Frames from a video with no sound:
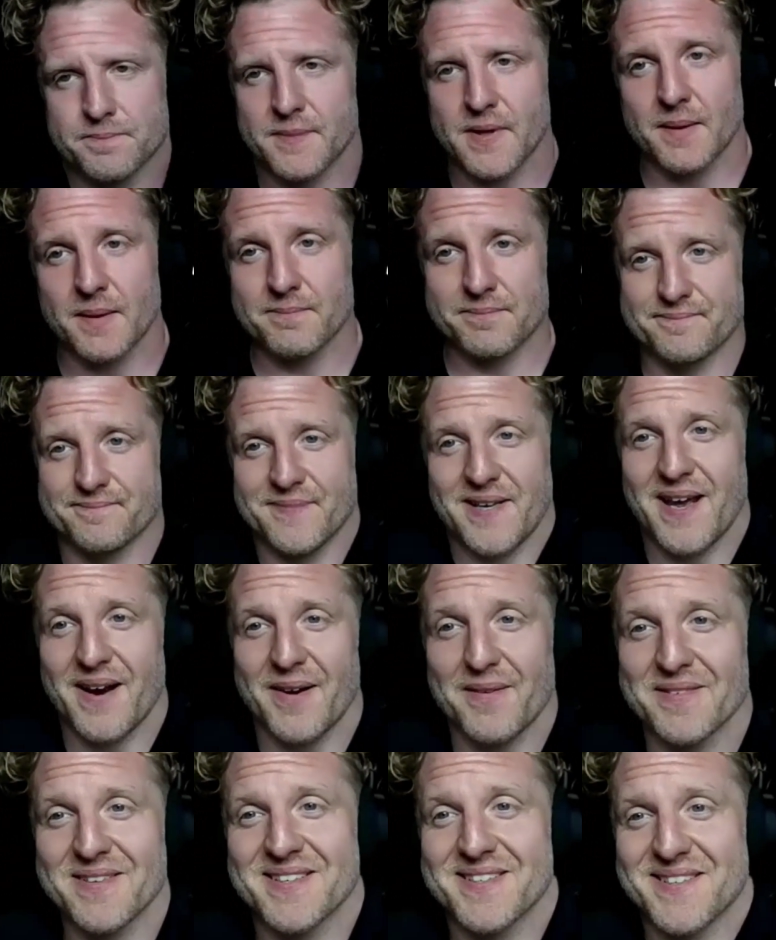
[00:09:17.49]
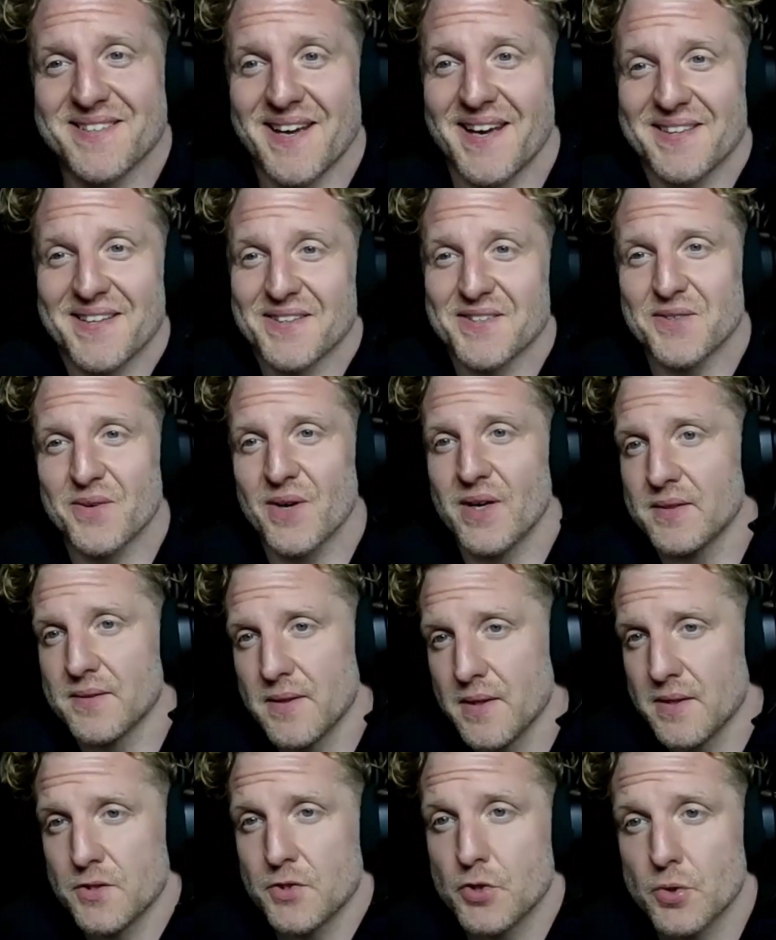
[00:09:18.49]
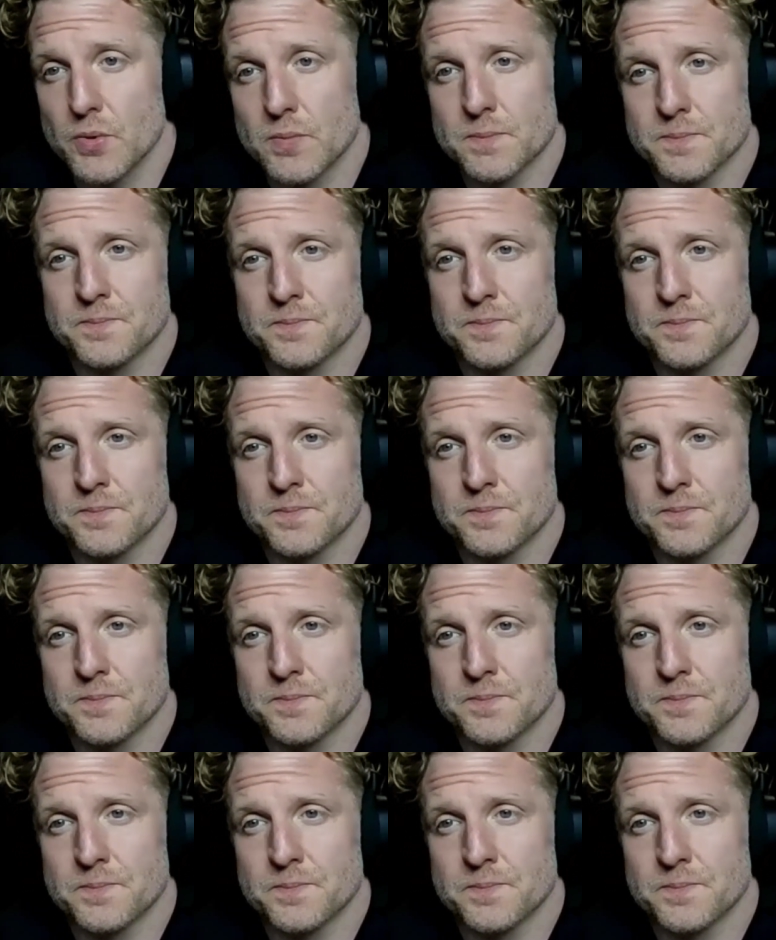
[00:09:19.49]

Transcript: I didn't say. I think it's great. That's true.